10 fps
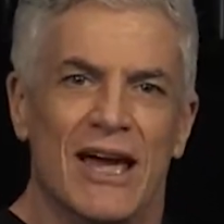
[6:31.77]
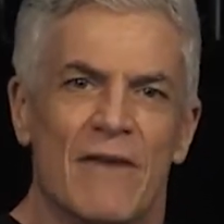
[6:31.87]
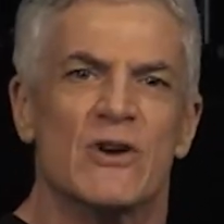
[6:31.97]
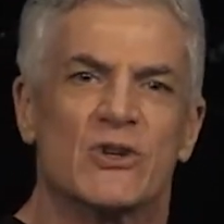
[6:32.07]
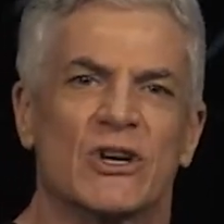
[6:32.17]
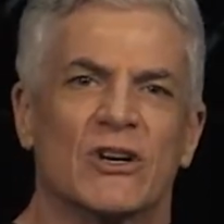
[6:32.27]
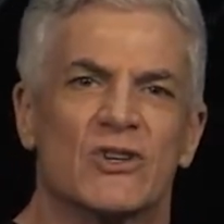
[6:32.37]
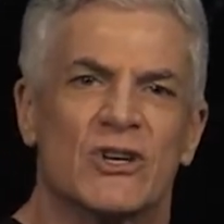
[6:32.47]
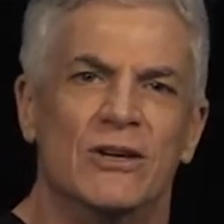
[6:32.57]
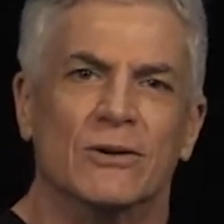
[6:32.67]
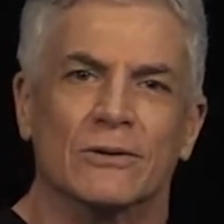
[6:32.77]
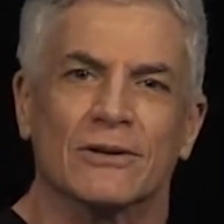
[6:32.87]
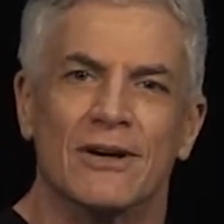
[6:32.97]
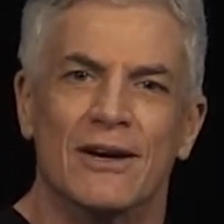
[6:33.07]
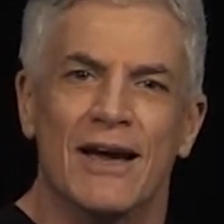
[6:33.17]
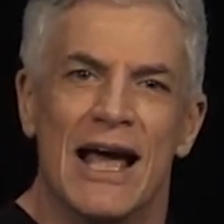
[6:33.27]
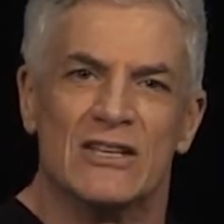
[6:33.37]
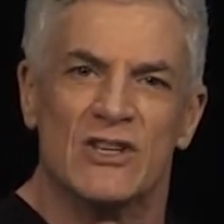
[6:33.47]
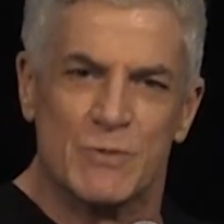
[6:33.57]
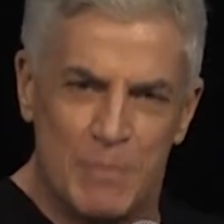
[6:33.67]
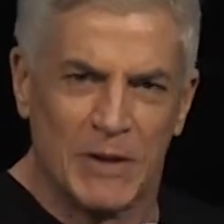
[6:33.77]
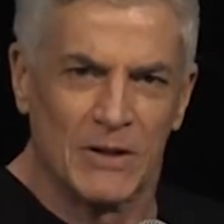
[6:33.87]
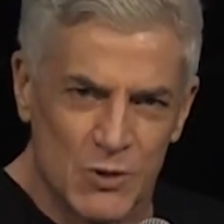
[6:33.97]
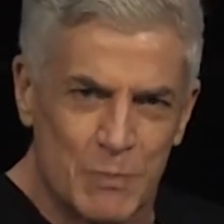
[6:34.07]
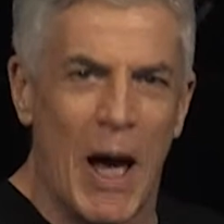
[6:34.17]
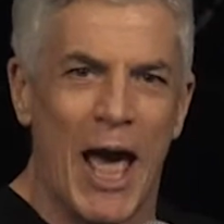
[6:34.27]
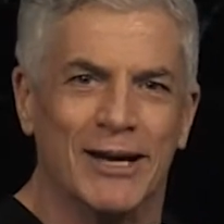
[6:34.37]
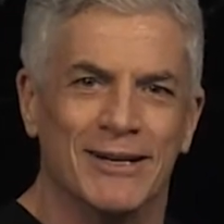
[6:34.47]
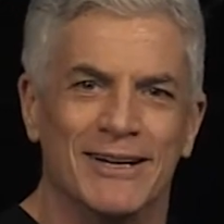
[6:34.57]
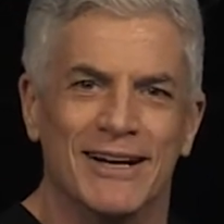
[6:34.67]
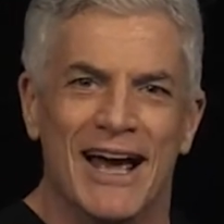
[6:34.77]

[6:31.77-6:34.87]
every sickness healed, has his bills paid,